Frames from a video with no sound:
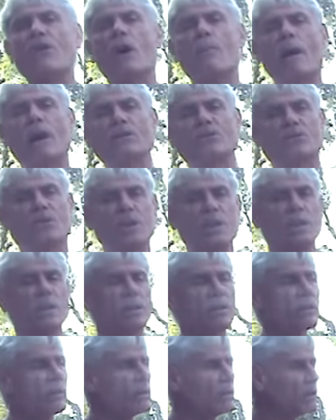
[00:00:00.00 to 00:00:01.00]
on my
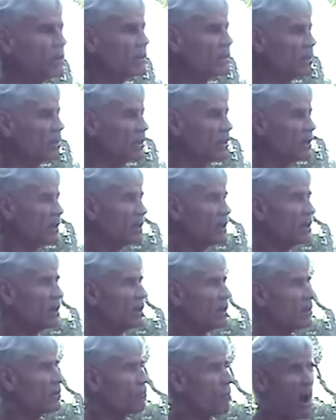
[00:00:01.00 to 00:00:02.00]
skin.
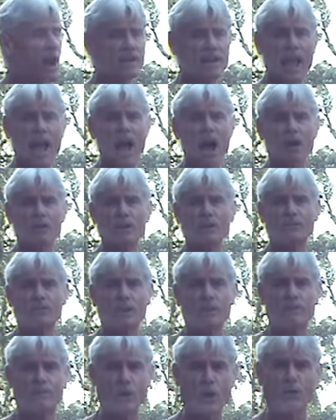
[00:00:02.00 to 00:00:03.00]
Right now, it
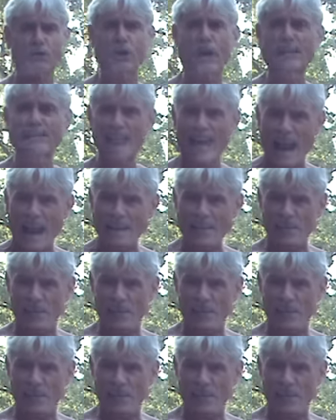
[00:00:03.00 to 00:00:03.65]
feels like 90